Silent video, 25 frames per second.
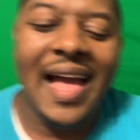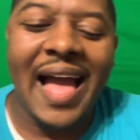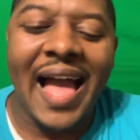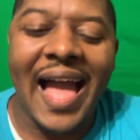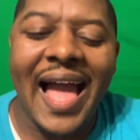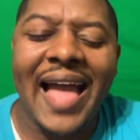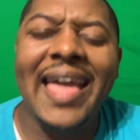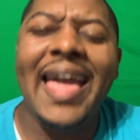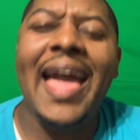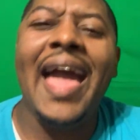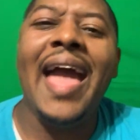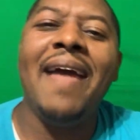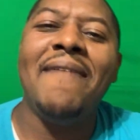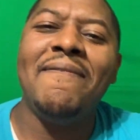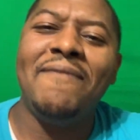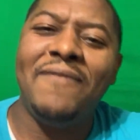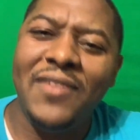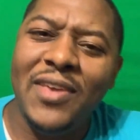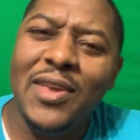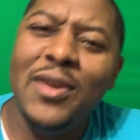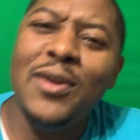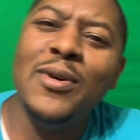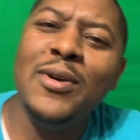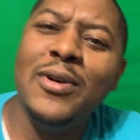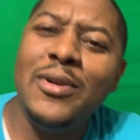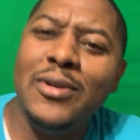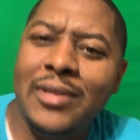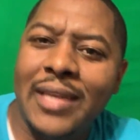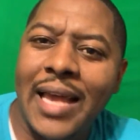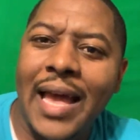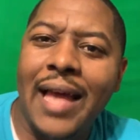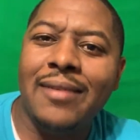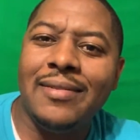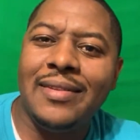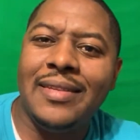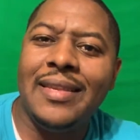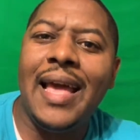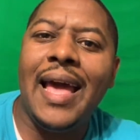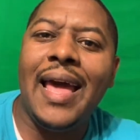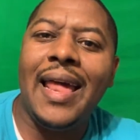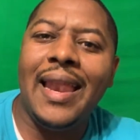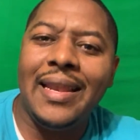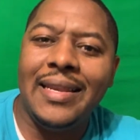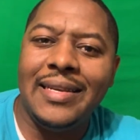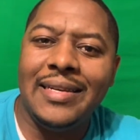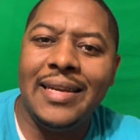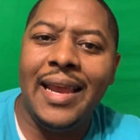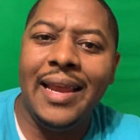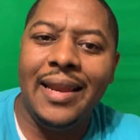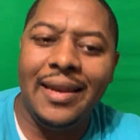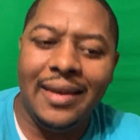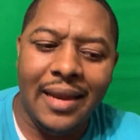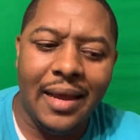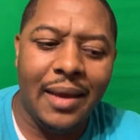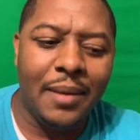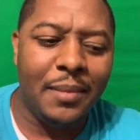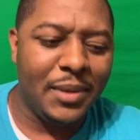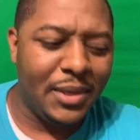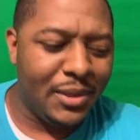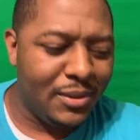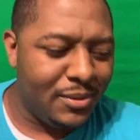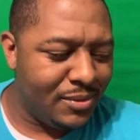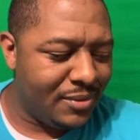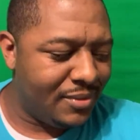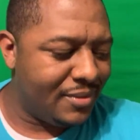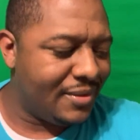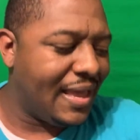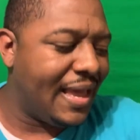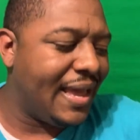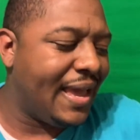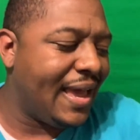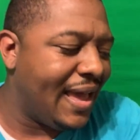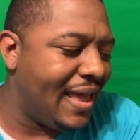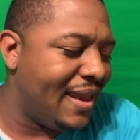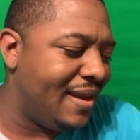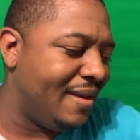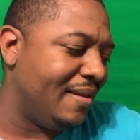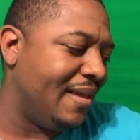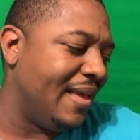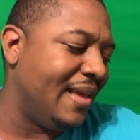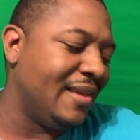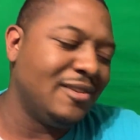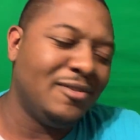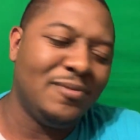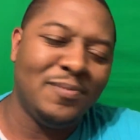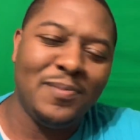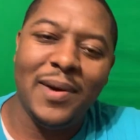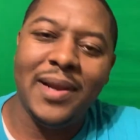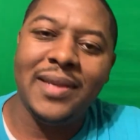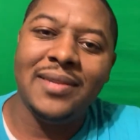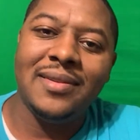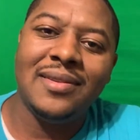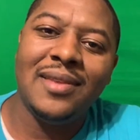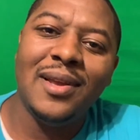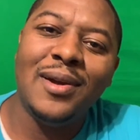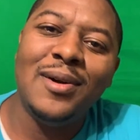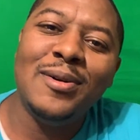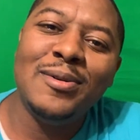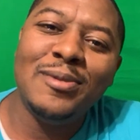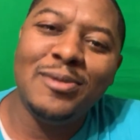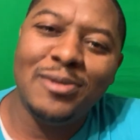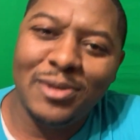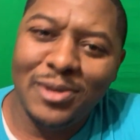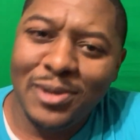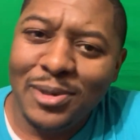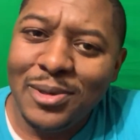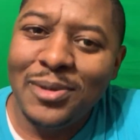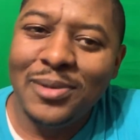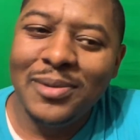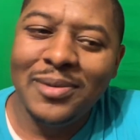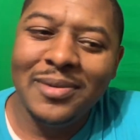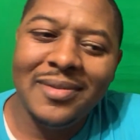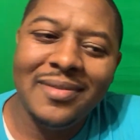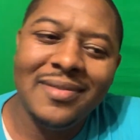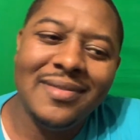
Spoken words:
I got views outside of JWs. I gotta express those too.